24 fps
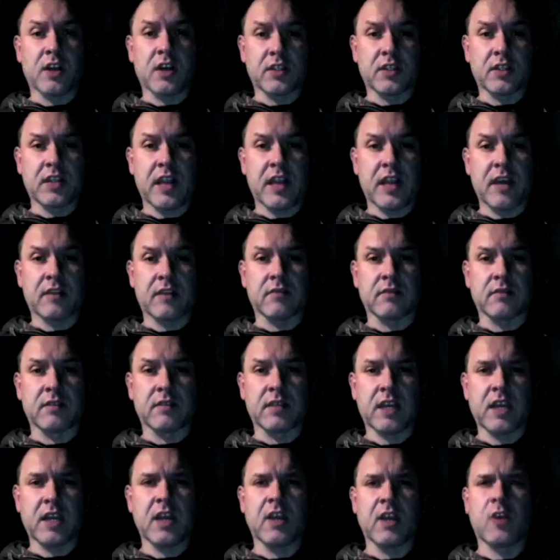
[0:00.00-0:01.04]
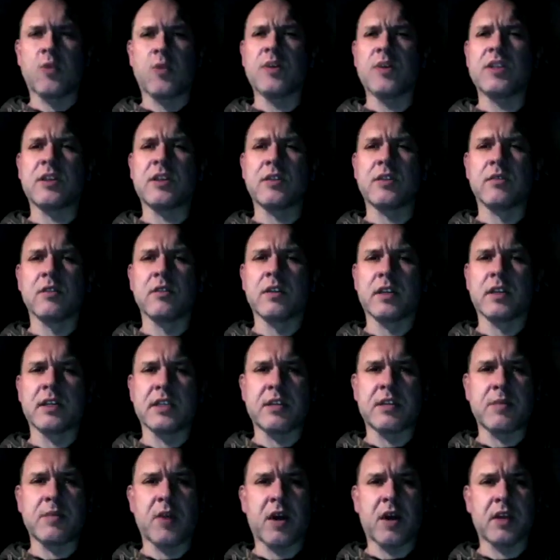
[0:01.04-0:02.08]
down, taking a quizzical look as he
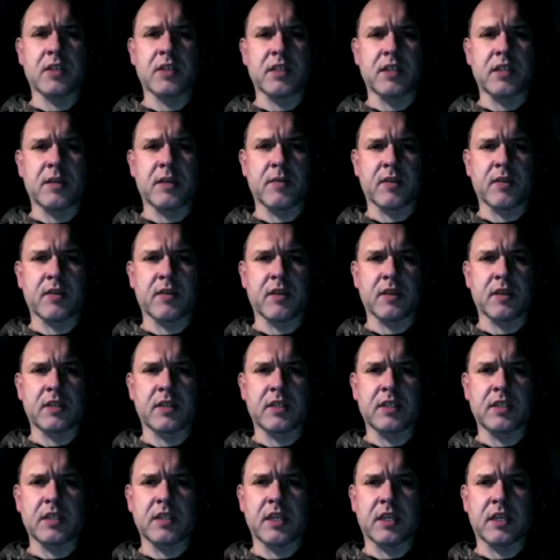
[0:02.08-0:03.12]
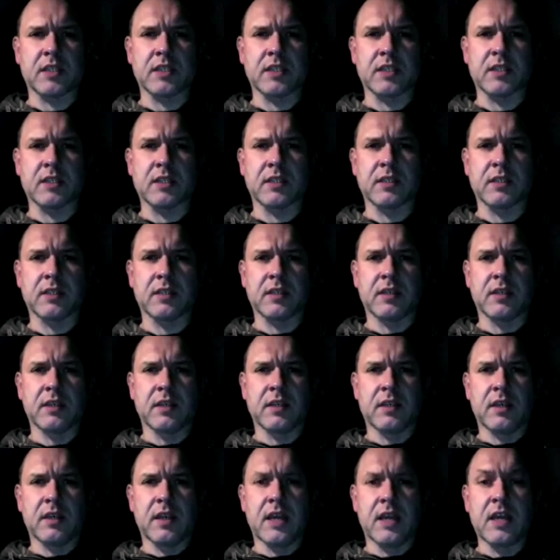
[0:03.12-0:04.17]
passes number 36.
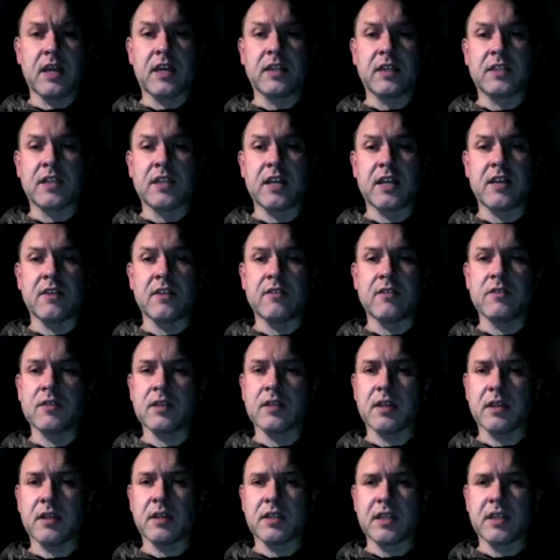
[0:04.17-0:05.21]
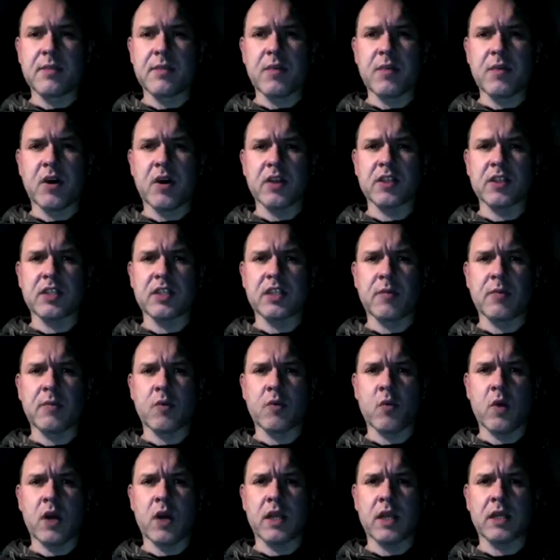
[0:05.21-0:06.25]
He continues until he passes number
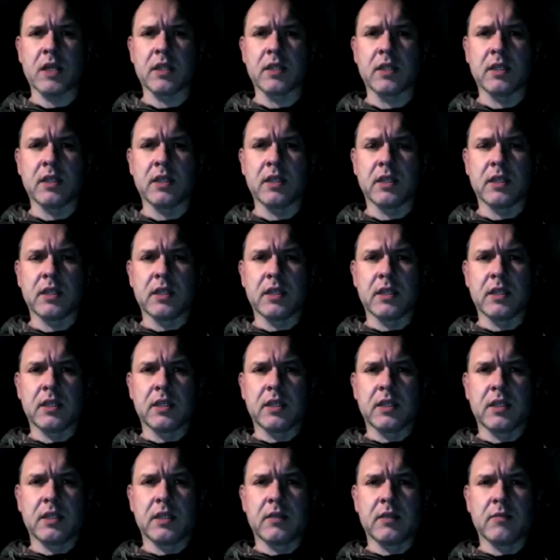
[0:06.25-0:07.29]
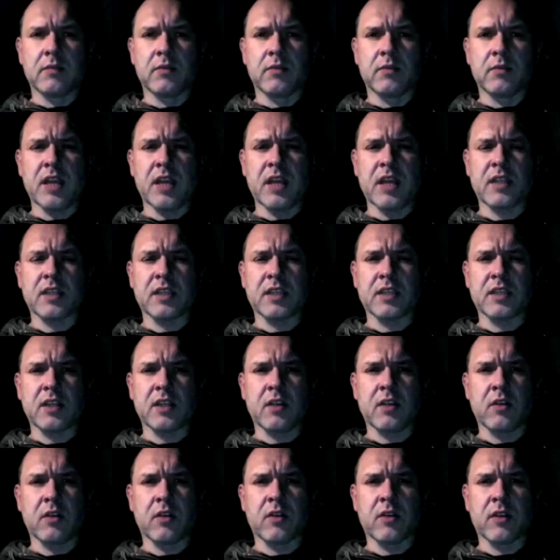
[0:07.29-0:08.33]
1. But the exit is no
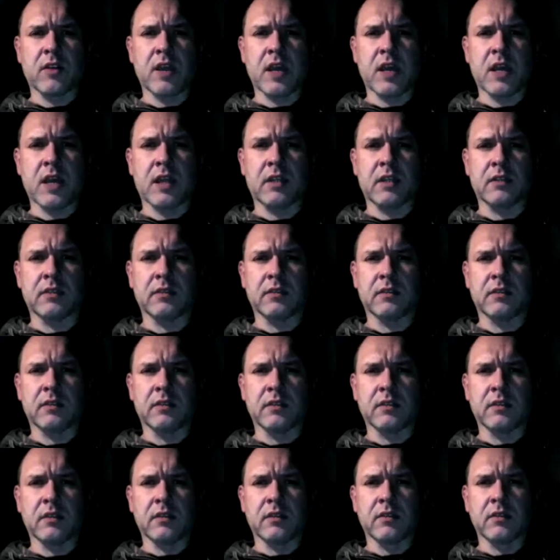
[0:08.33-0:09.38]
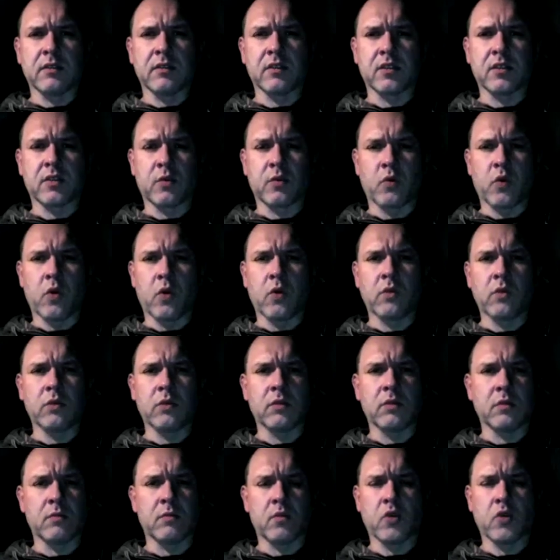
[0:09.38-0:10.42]
longer there. Just a wall
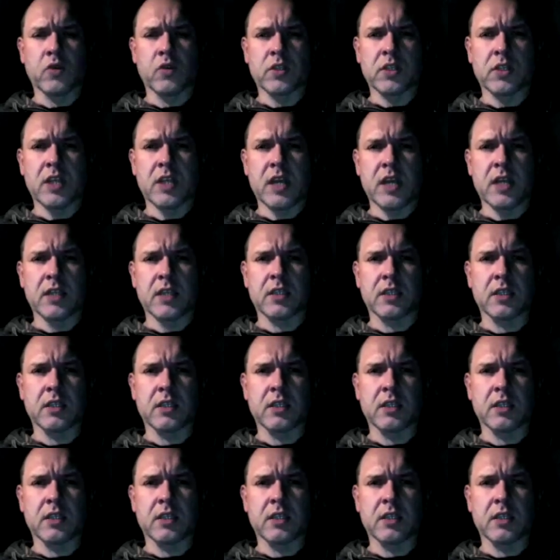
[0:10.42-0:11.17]
and more stairs.